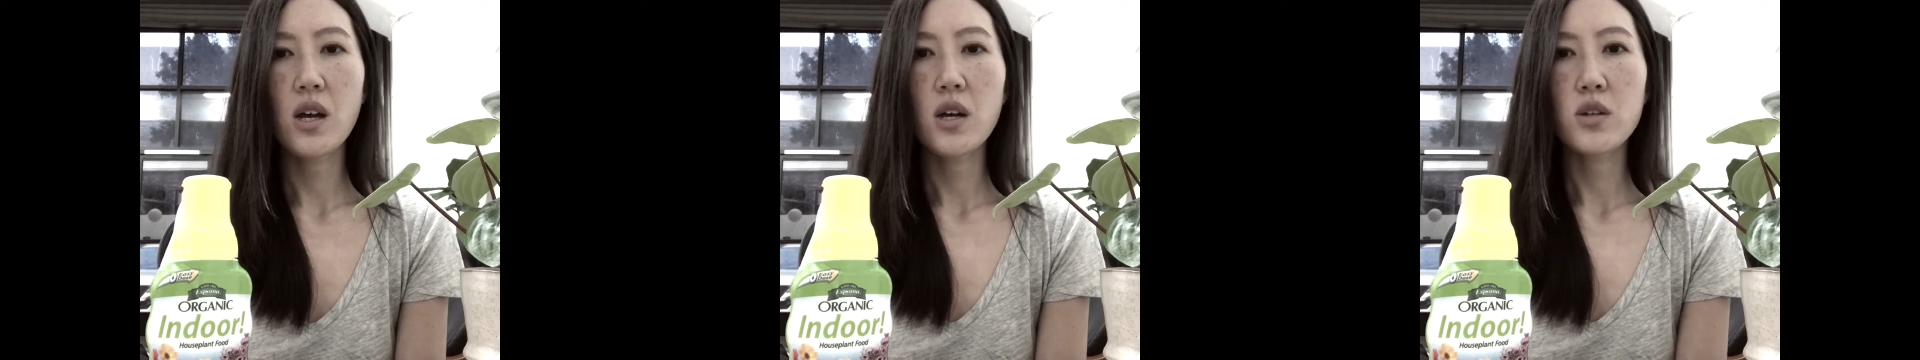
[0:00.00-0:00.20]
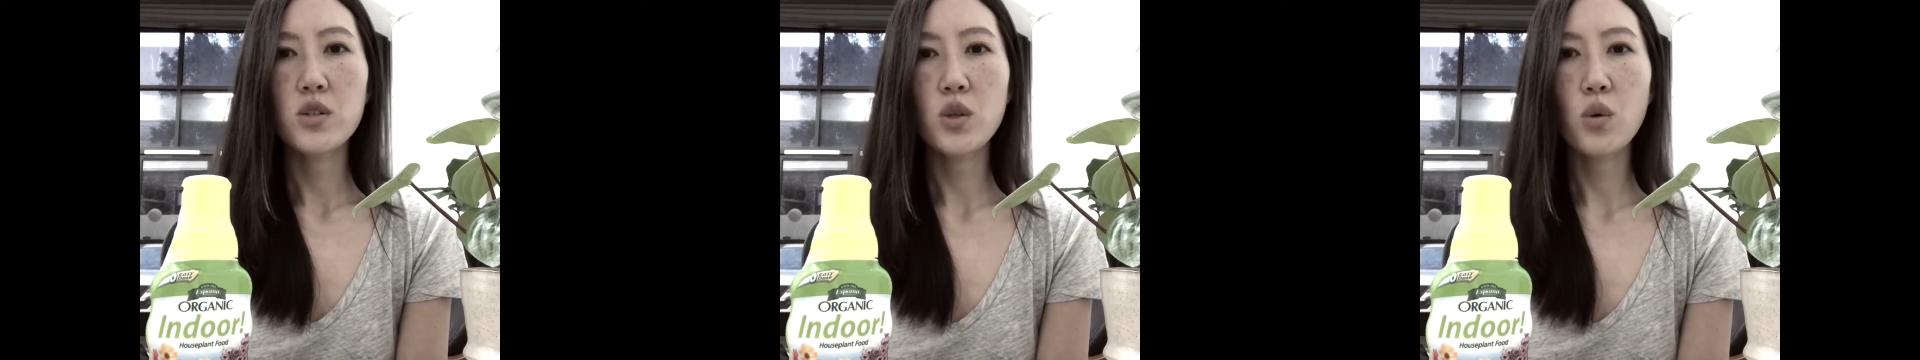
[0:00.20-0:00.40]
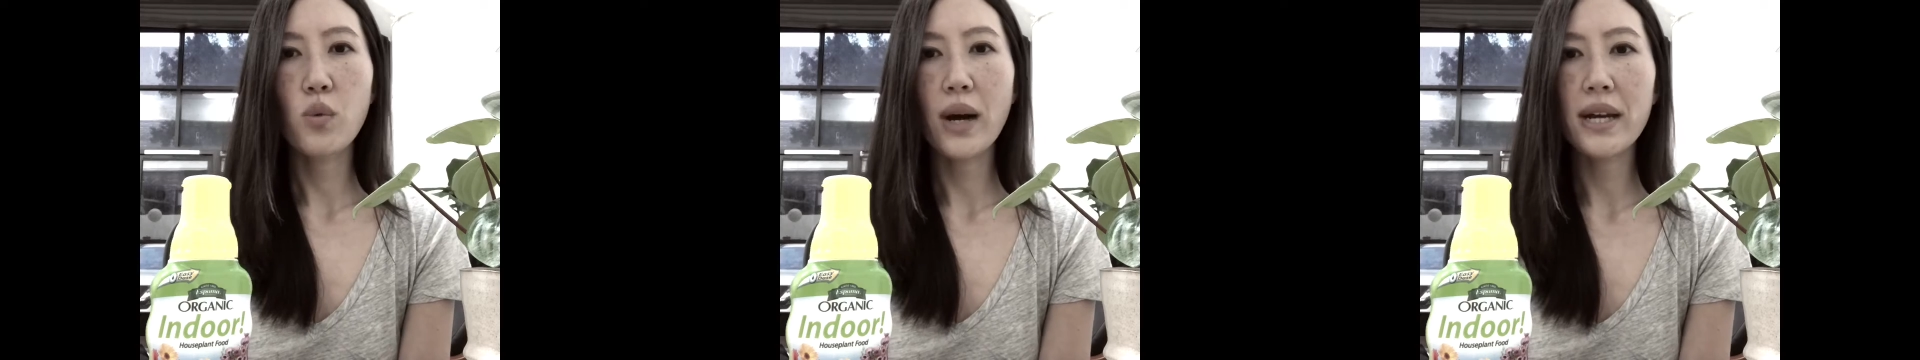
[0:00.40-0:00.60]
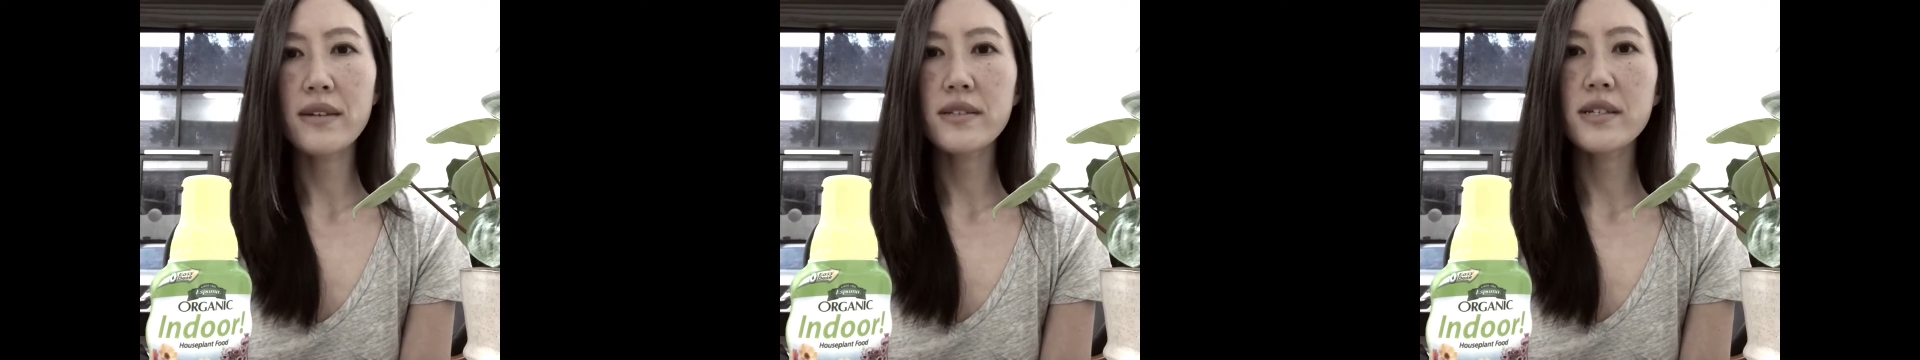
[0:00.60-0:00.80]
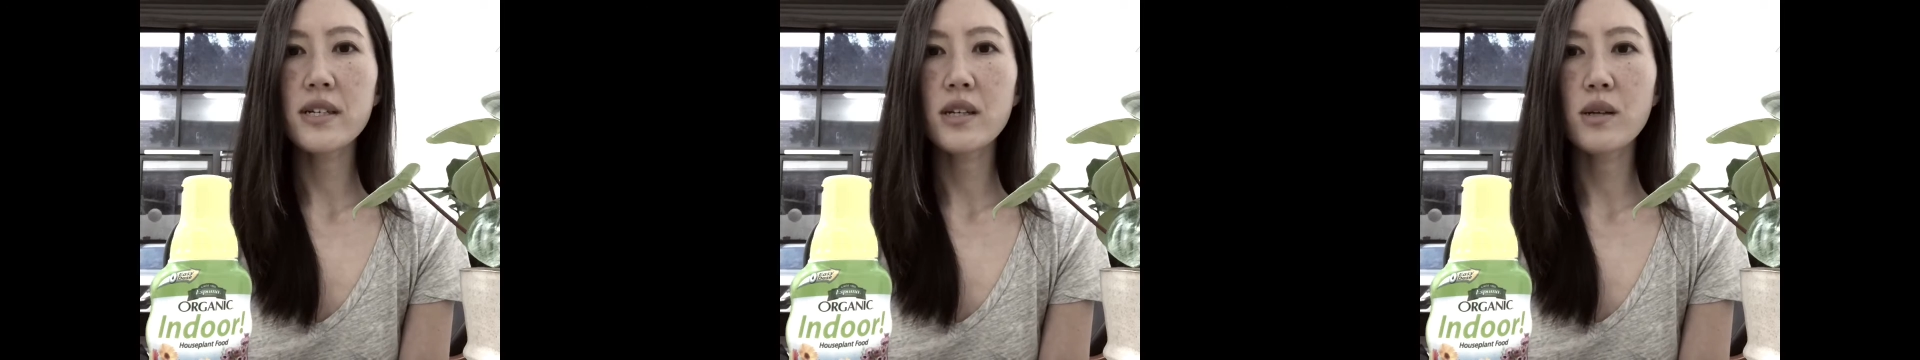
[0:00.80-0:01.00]
So why
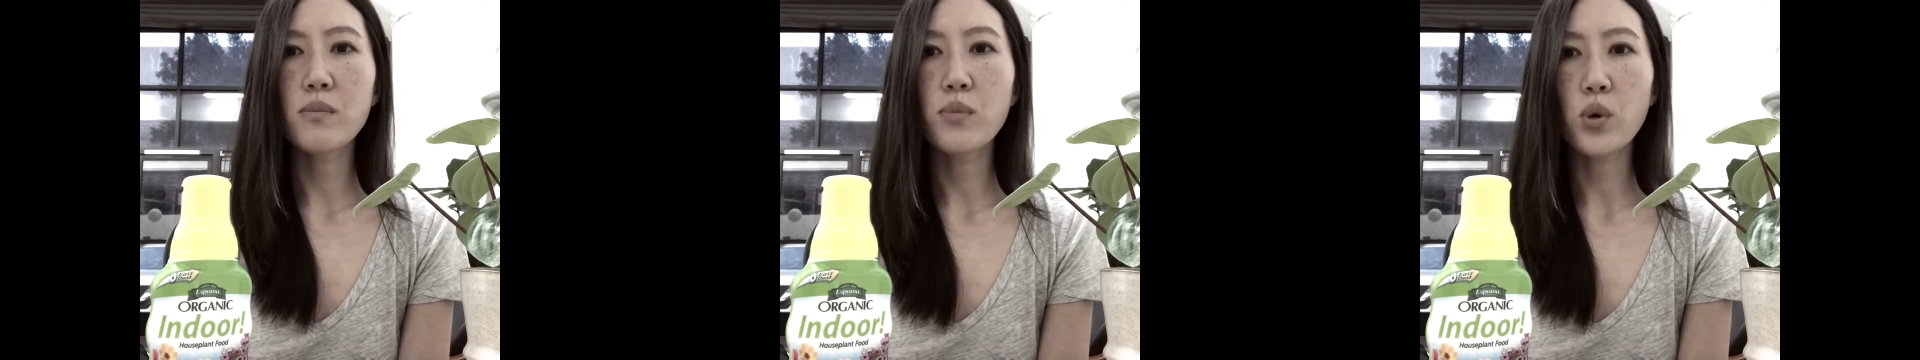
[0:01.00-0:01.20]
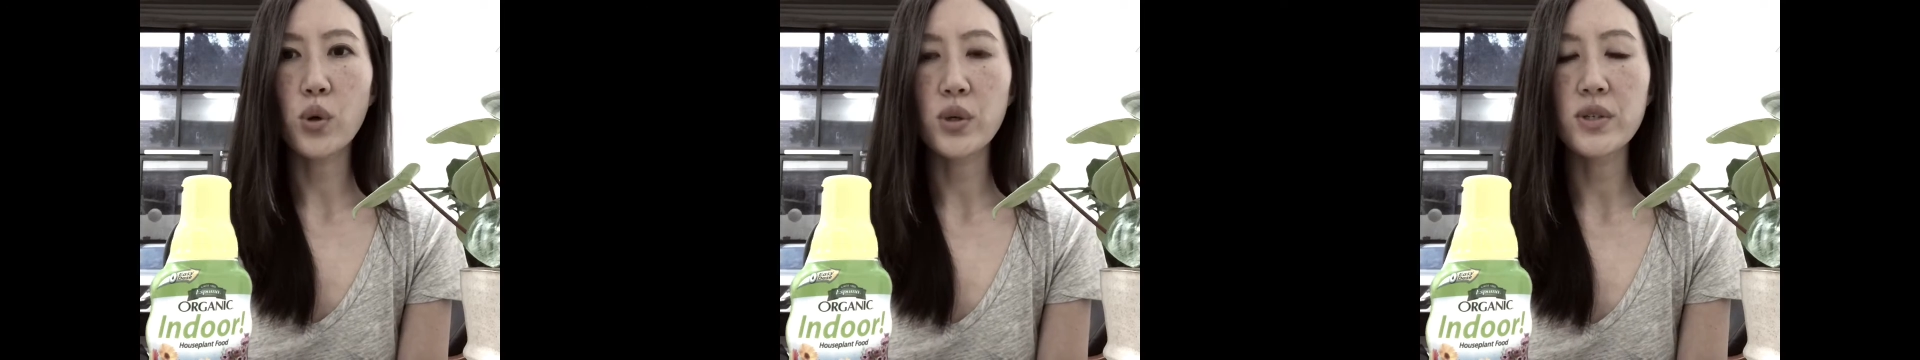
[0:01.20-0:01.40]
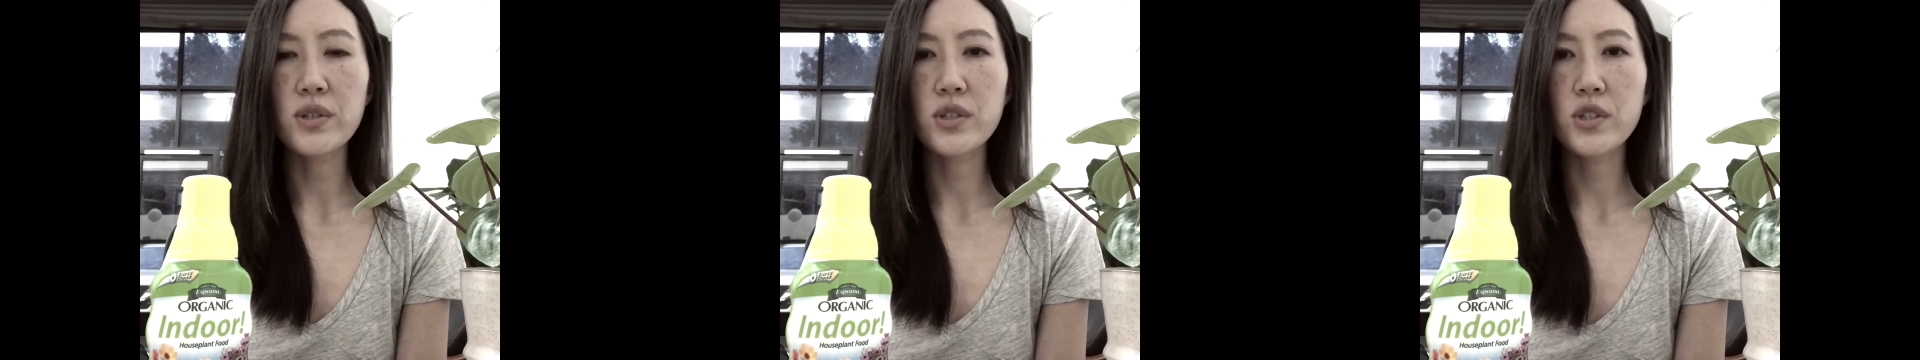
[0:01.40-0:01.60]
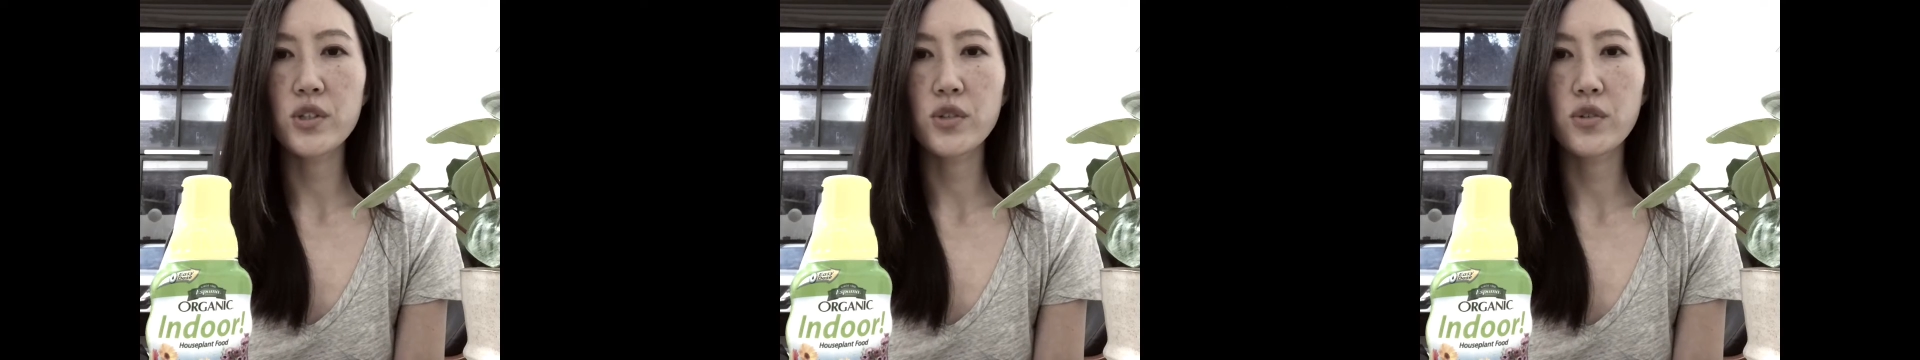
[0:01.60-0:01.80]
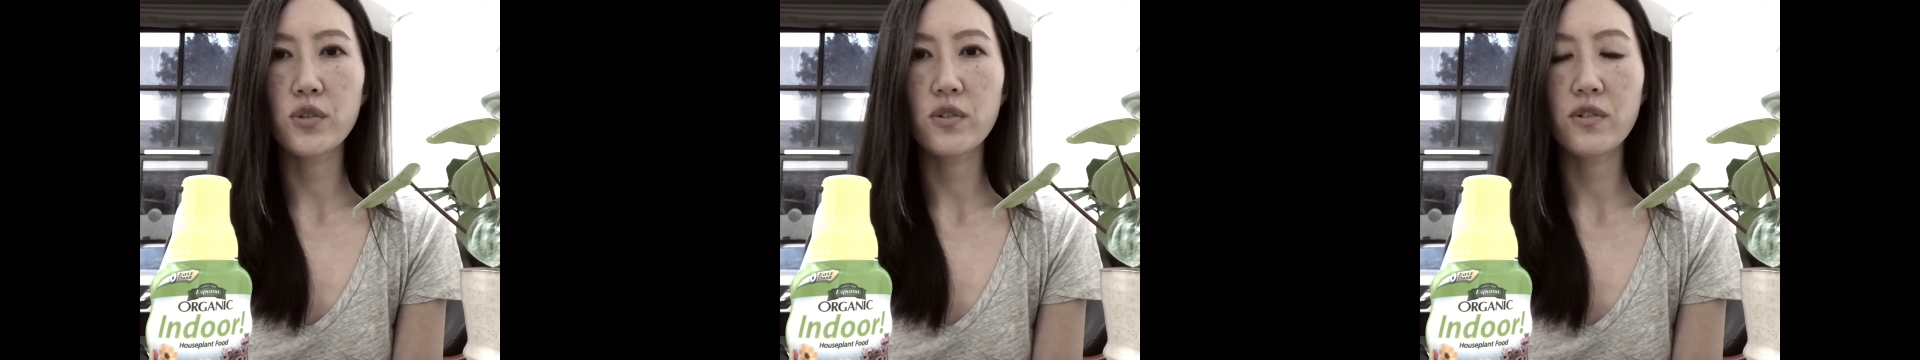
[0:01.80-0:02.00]
is it important
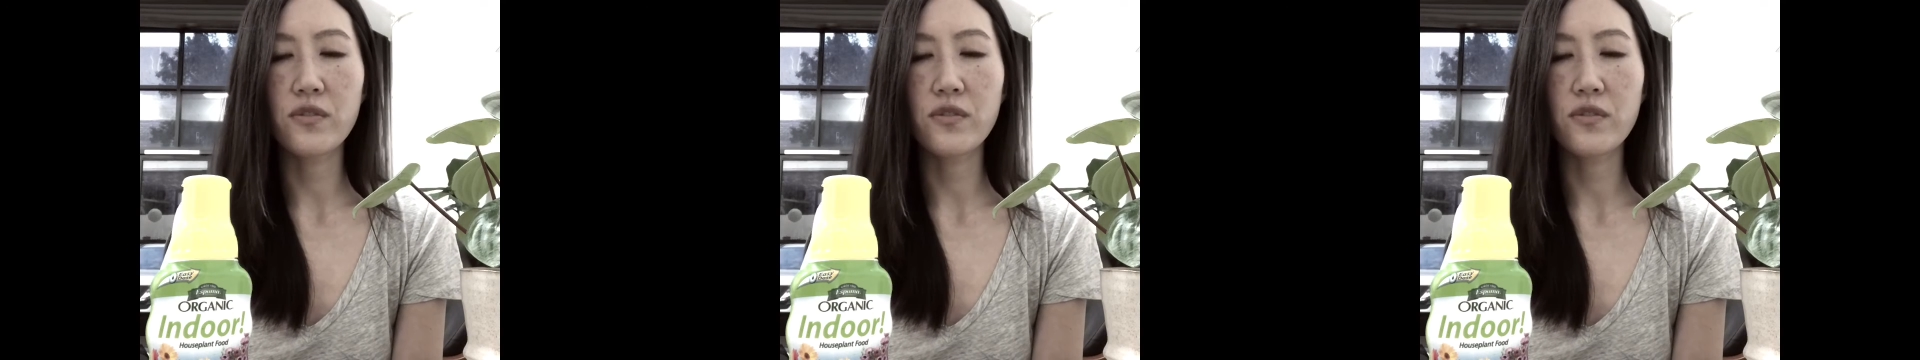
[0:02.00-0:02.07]
to